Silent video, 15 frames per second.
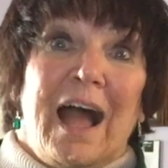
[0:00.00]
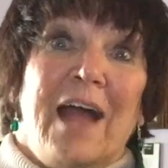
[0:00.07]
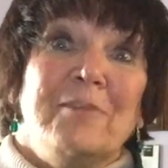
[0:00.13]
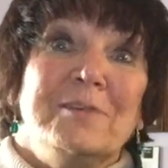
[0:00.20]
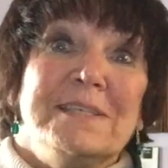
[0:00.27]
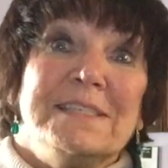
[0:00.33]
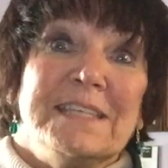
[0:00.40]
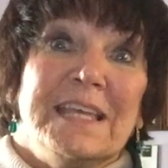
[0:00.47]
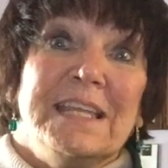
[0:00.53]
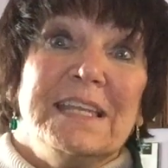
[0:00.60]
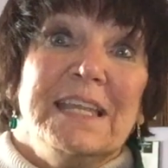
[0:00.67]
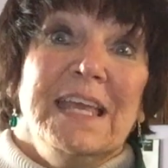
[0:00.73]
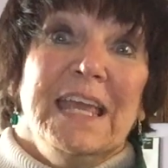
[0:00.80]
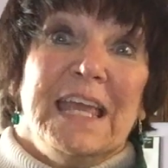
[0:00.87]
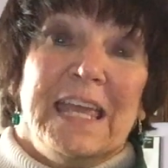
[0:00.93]
I was
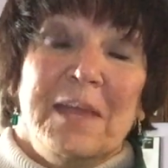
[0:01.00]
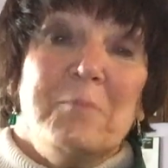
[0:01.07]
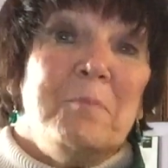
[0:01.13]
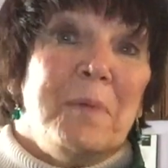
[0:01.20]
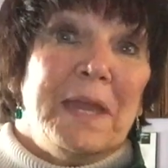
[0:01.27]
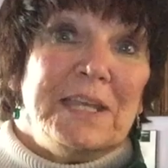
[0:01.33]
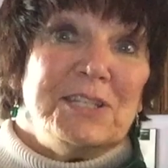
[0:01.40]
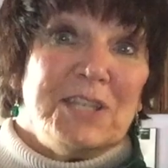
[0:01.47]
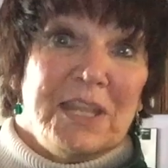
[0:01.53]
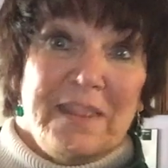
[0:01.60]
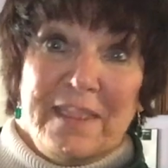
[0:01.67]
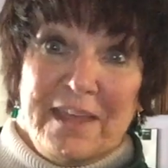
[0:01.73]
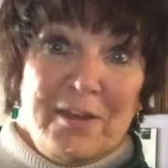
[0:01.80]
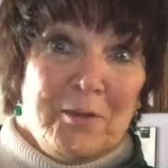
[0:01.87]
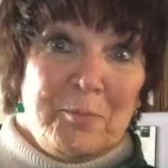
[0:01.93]
in
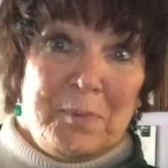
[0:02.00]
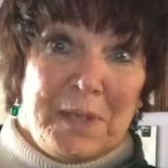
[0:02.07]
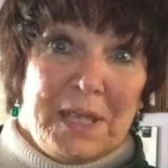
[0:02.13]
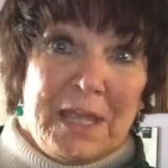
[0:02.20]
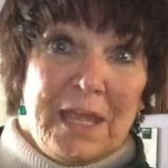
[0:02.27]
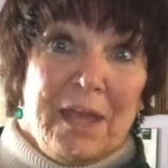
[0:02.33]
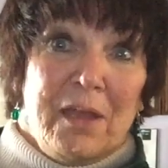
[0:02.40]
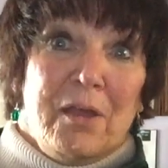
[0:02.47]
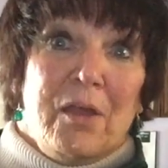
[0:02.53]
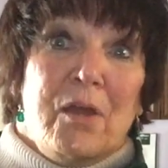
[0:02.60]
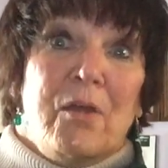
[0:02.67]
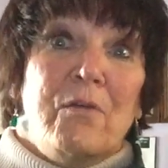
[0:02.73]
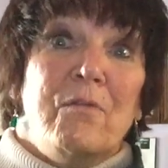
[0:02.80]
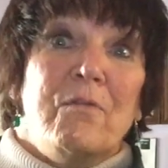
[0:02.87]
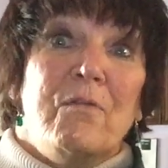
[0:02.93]
inpatient therapy
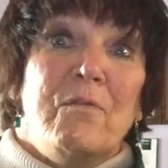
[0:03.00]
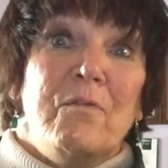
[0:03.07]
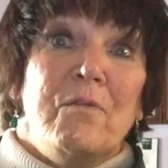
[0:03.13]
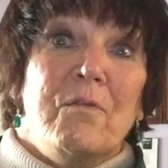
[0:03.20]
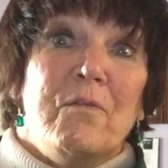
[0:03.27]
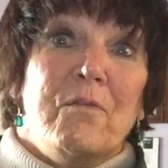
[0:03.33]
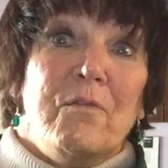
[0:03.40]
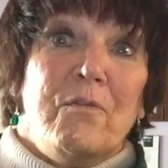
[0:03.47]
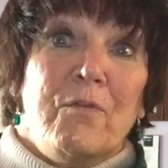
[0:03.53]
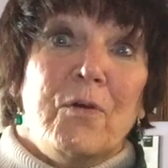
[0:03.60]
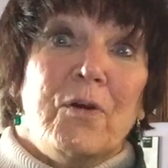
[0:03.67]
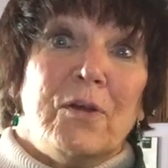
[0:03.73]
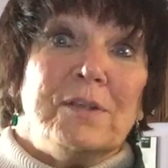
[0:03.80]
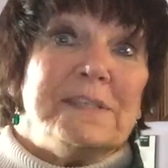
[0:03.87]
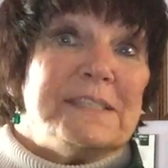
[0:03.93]

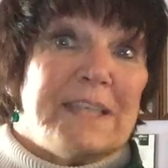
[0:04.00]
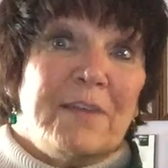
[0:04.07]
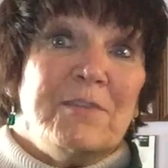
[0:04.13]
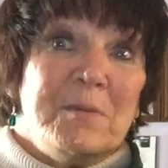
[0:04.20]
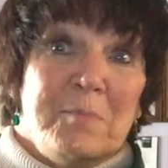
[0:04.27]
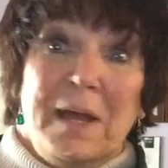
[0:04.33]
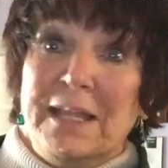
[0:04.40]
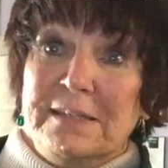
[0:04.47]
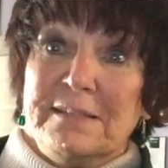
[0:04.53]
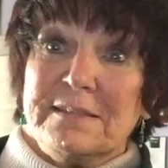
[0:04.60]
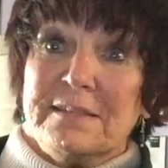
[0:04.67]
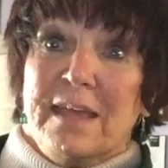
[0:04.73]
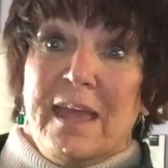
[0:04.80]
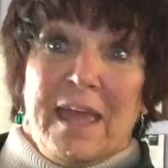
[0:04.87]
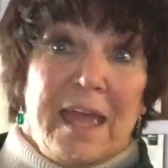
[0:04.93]
for seven
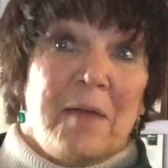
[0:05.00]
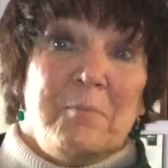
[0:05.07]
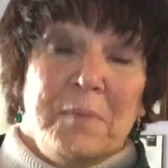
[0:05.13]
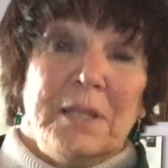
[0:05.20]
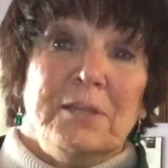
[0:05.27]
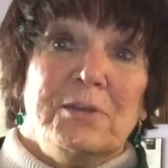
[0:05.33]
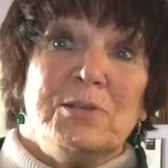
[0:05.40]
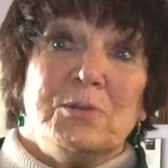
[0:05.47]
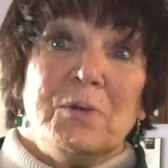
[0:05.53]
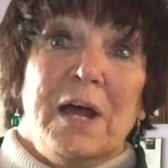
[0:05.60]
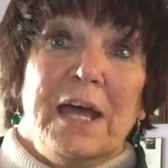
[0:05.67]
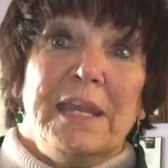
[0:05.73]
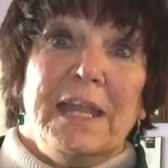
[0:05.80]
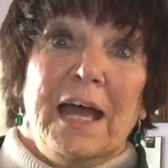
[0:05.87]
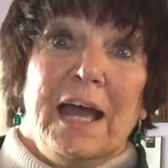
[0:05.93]
months at Miller
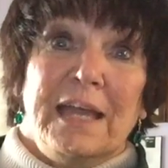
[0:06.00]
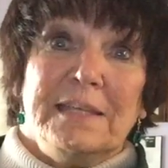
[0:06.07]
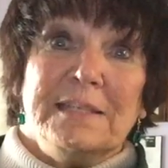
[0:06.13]
Dwan